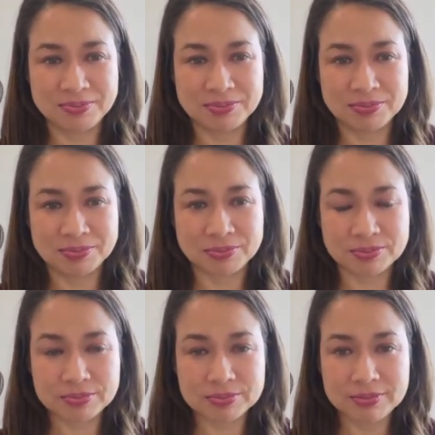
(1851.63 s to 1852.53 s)

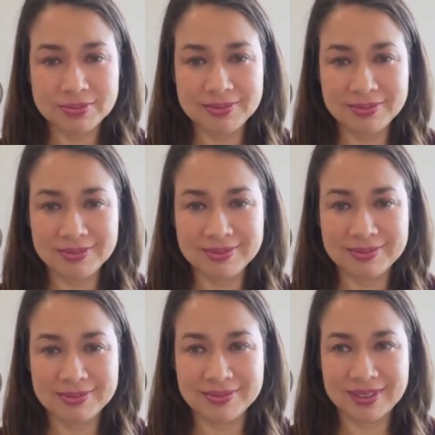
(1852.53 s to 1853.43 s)

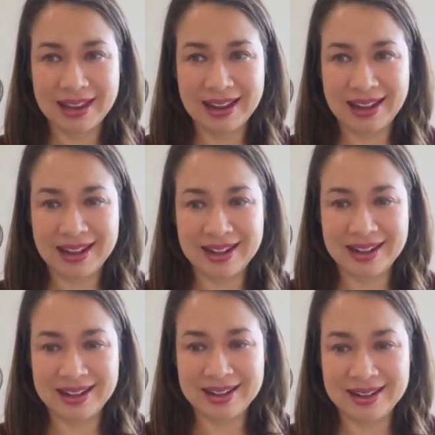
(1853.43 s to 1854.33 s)

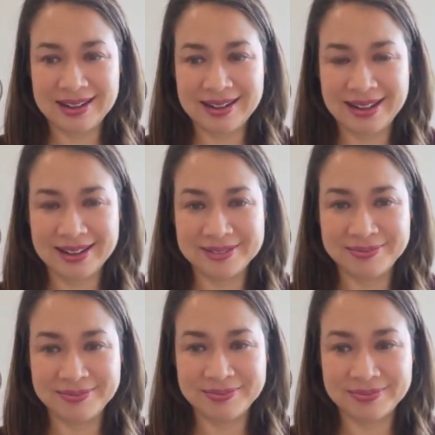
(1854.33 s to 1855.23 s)

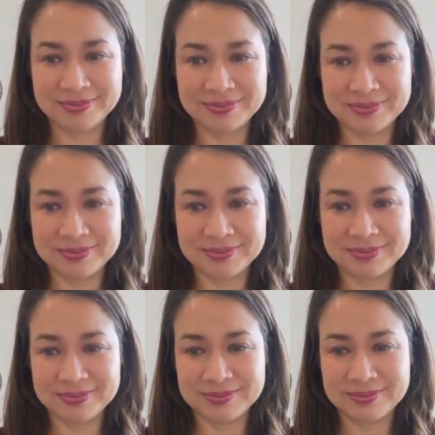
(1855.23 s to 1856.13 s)

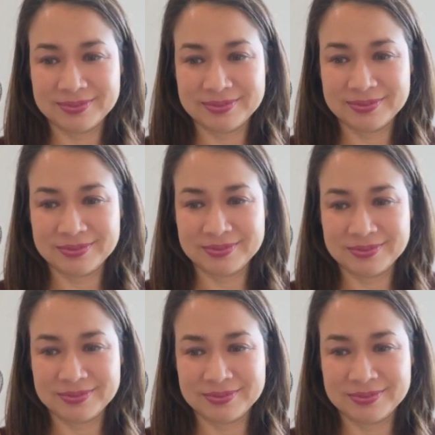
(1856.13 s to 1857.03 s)

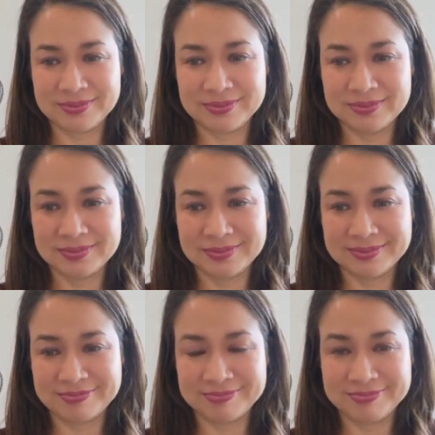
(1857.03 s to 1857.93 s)

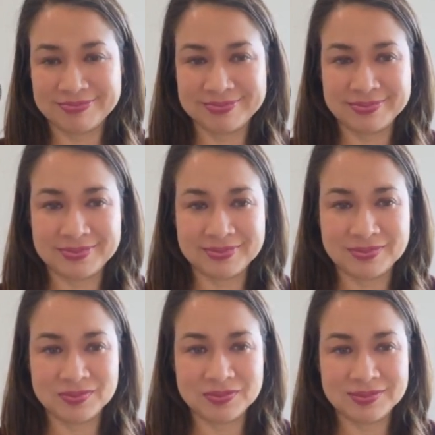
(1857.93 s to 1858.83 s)

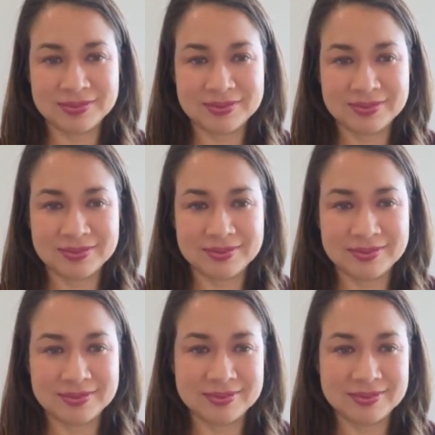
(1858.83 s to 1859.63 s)
No words are spoken by the person on screen.